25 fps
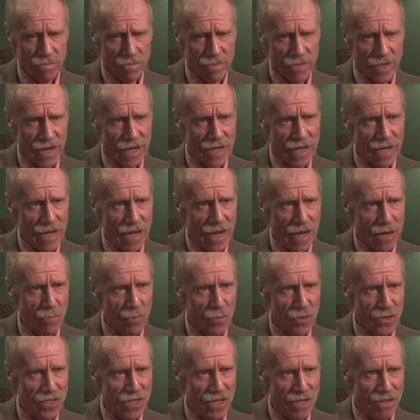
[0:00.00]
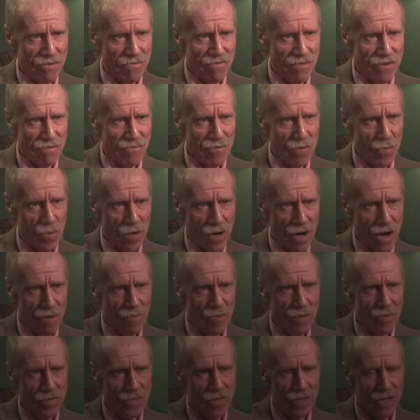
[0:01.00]
98% of the
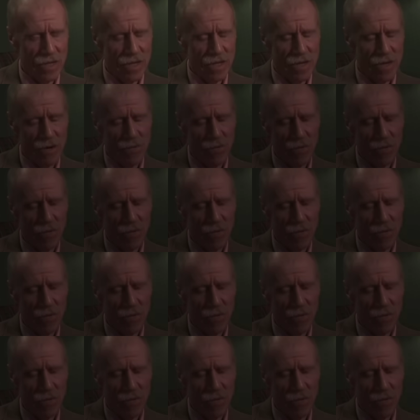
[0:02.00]
problems that you get